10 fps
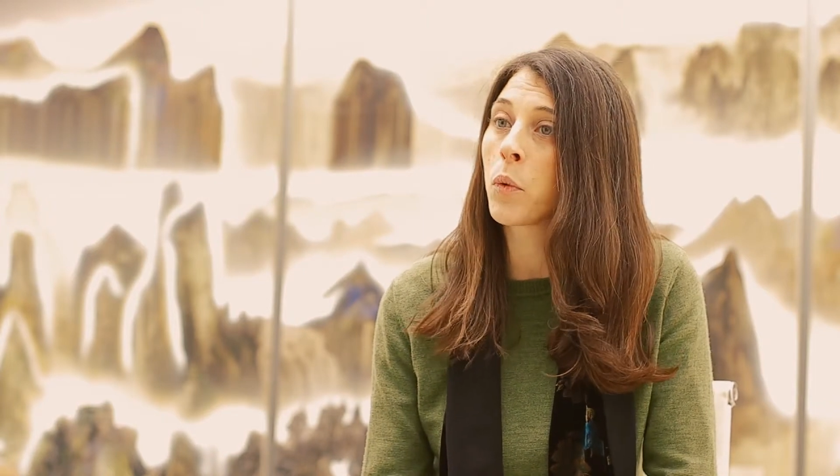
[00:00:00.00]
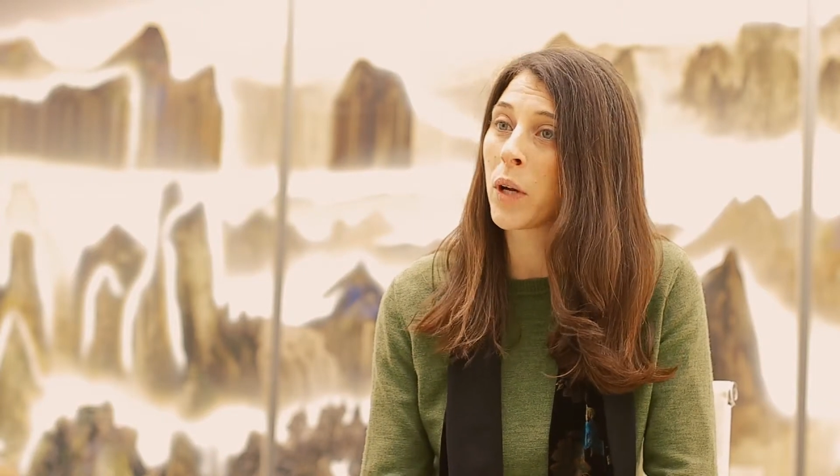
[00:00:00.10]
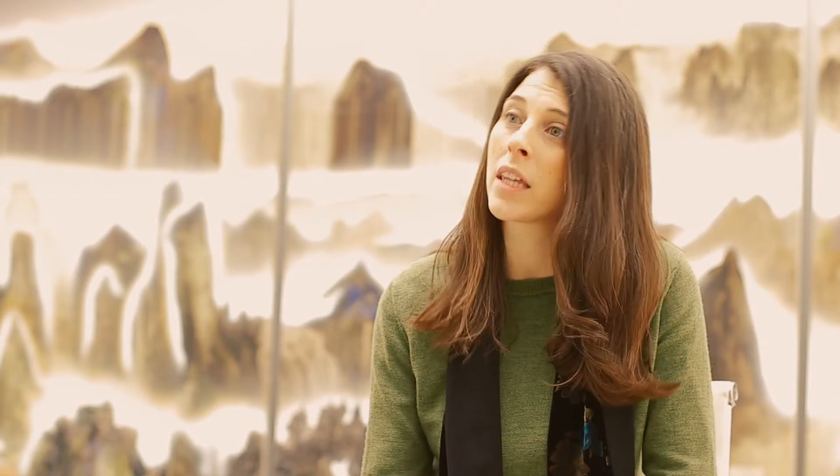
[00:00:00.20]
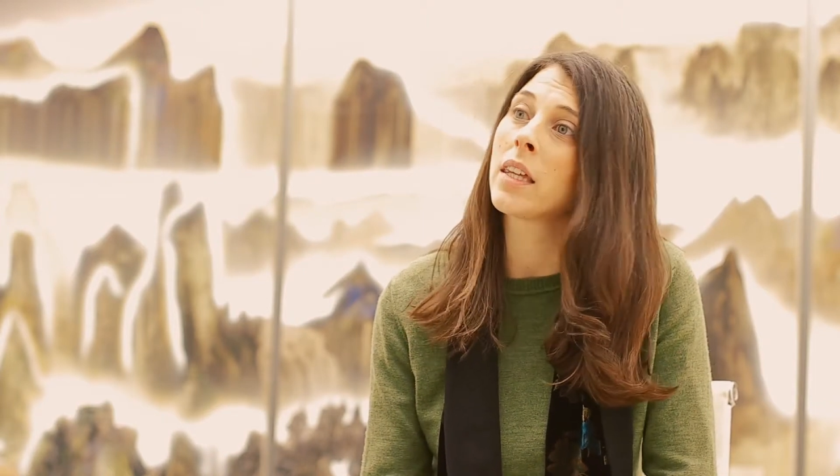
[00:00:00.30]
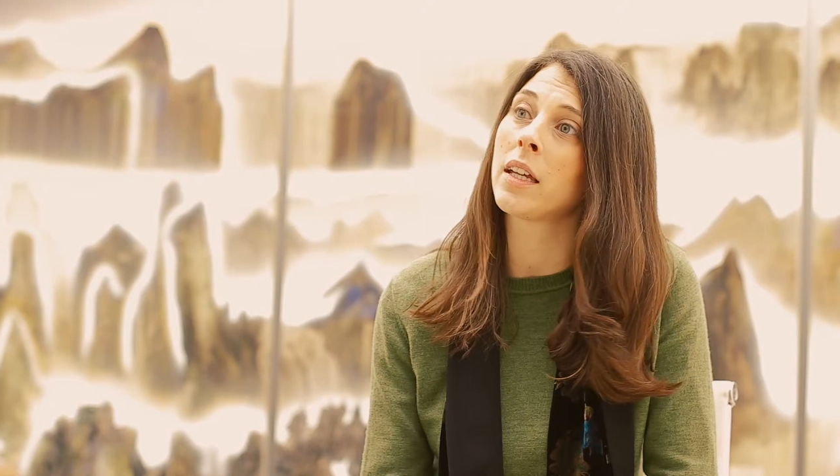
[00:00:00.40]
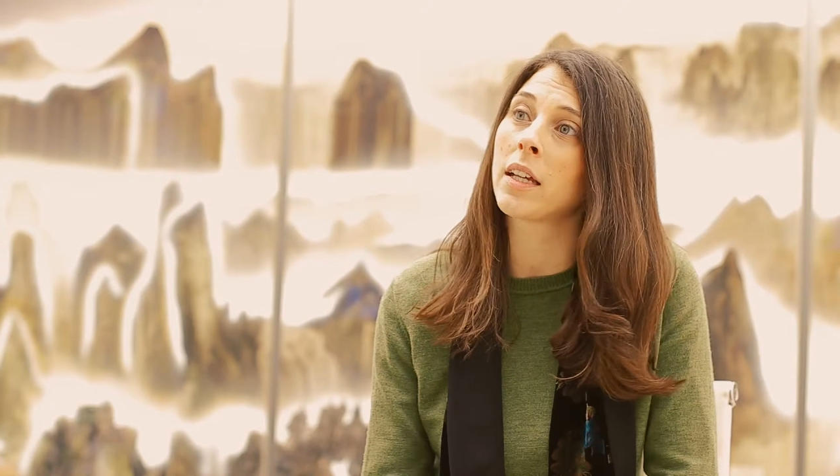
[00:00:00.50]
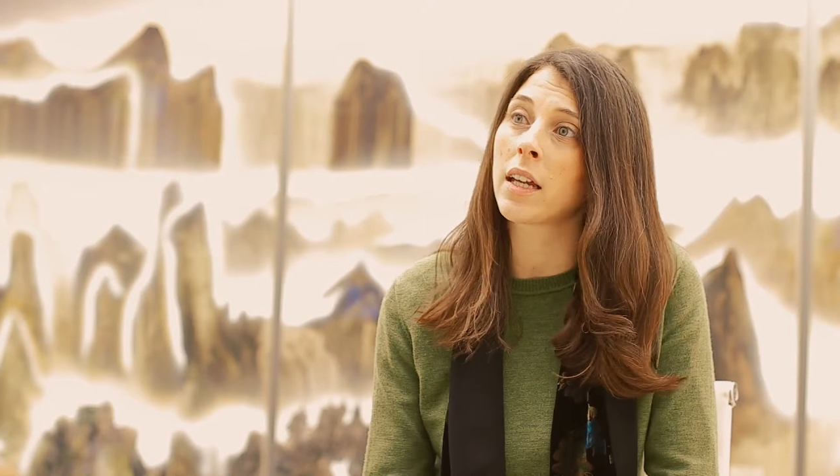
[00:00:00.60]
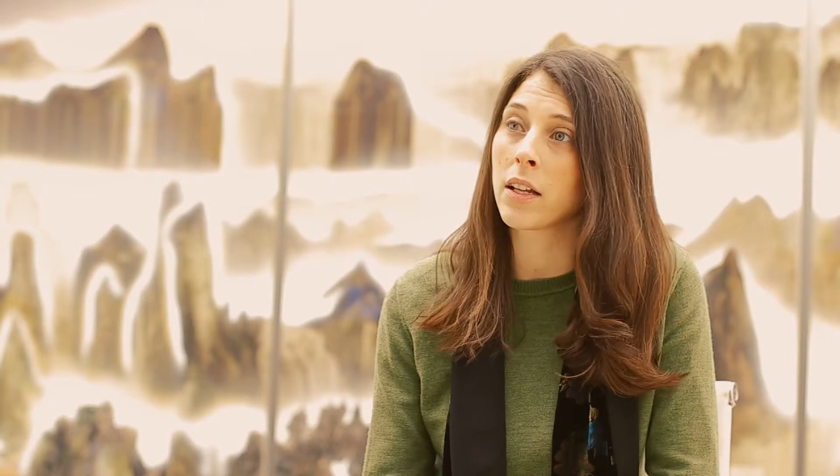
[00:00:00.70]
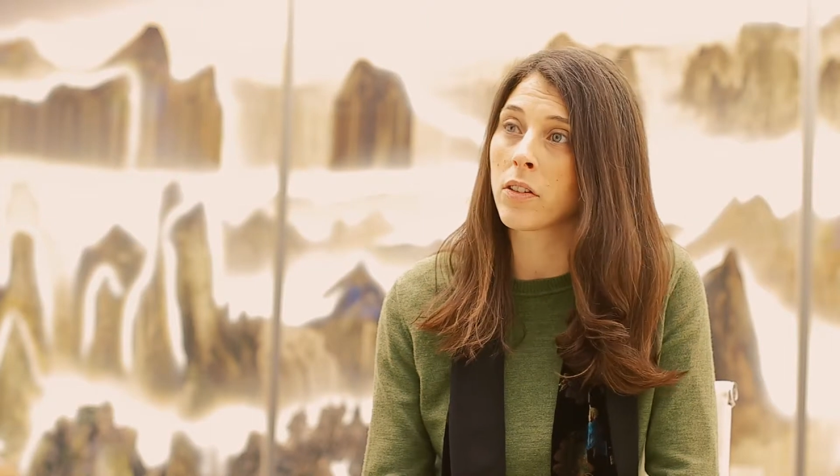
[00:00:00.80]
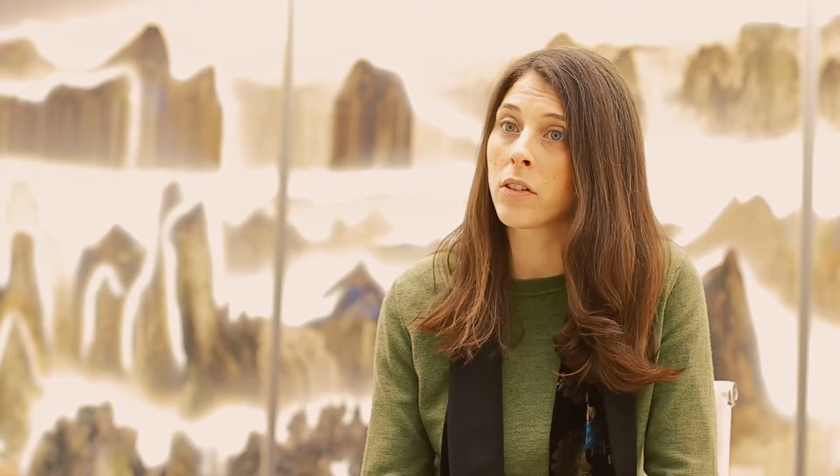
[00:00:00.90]
quickly
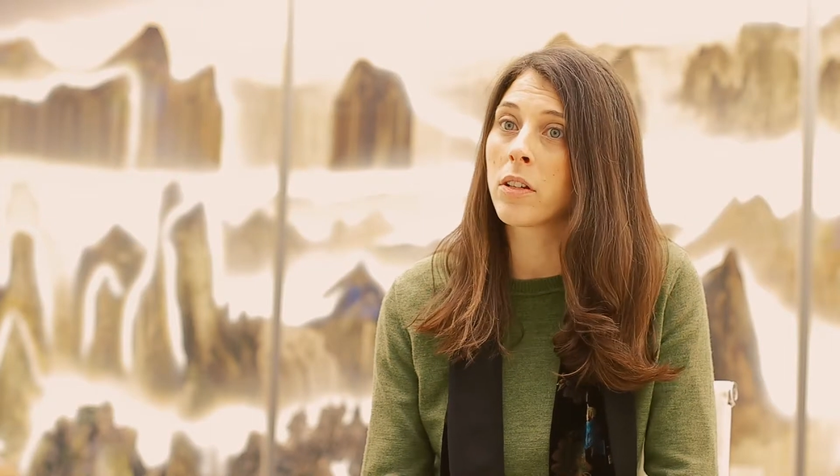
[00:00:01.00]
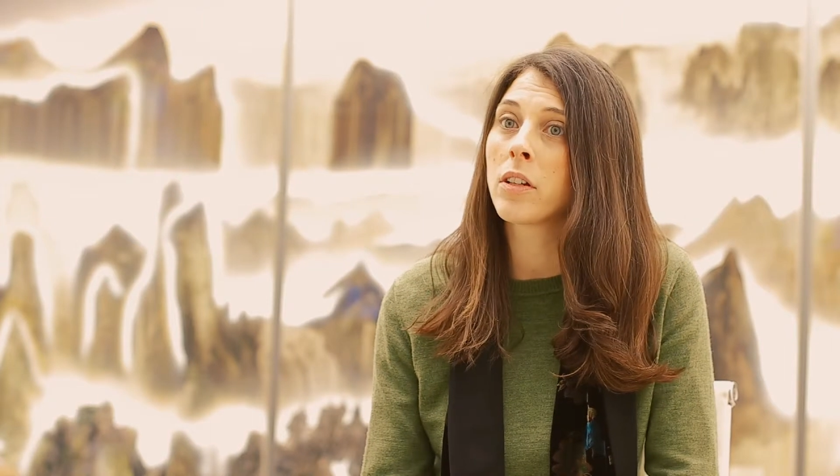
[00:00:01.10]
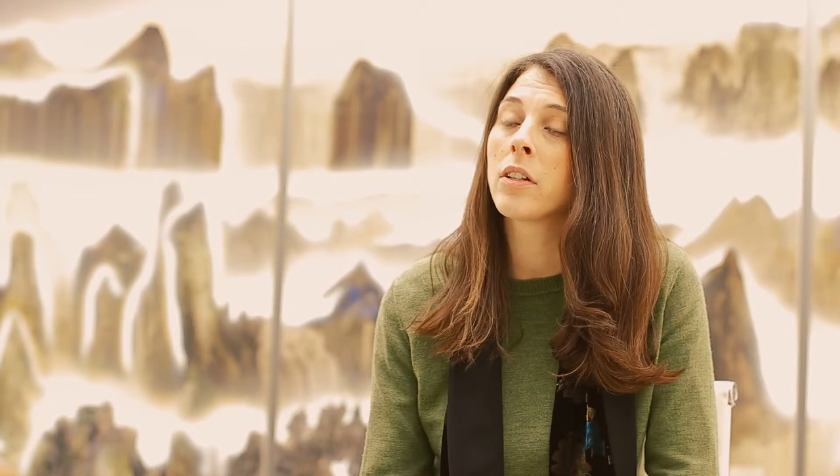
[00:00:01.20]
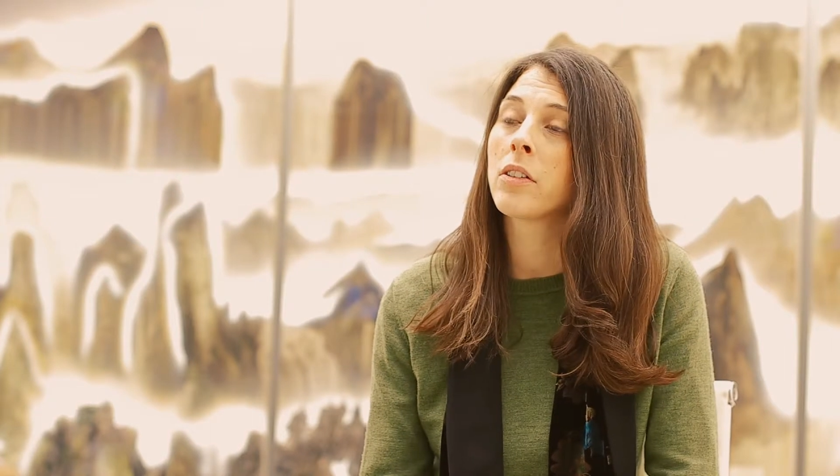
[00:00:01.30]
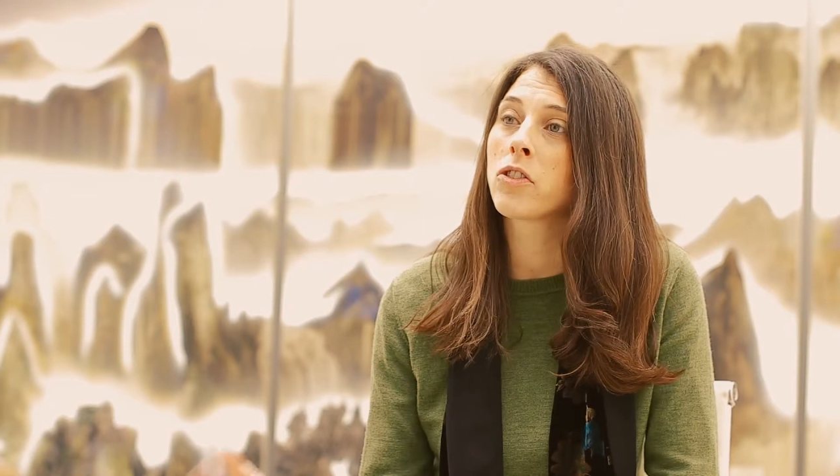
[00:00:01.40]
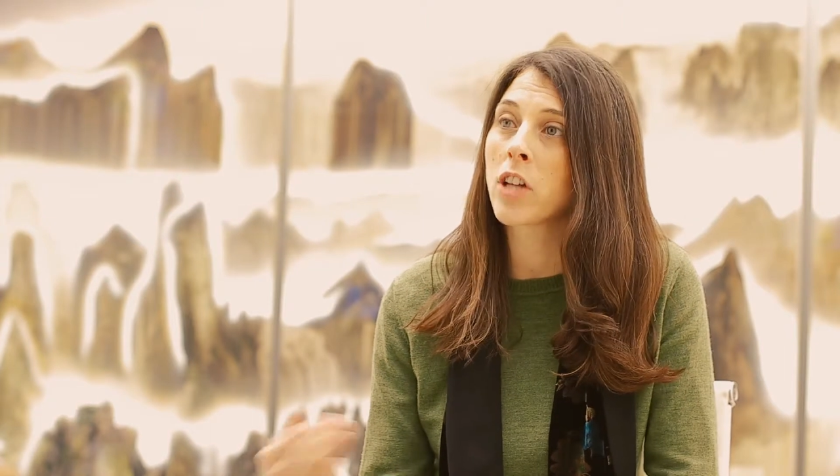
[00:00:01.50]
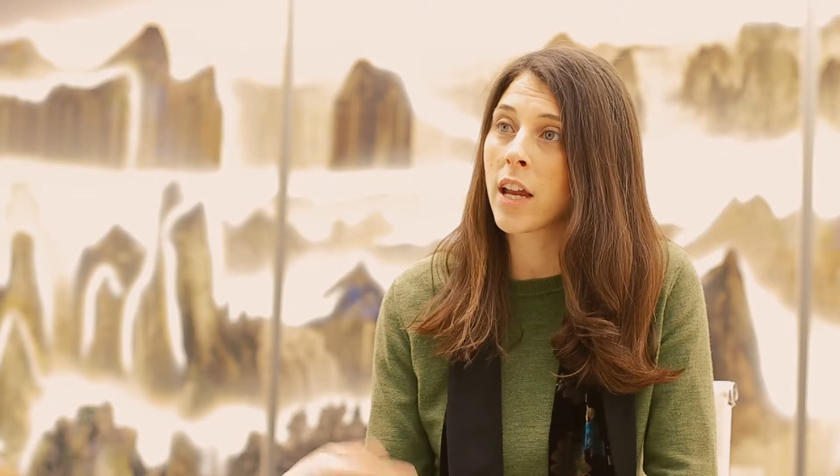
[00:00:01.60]
can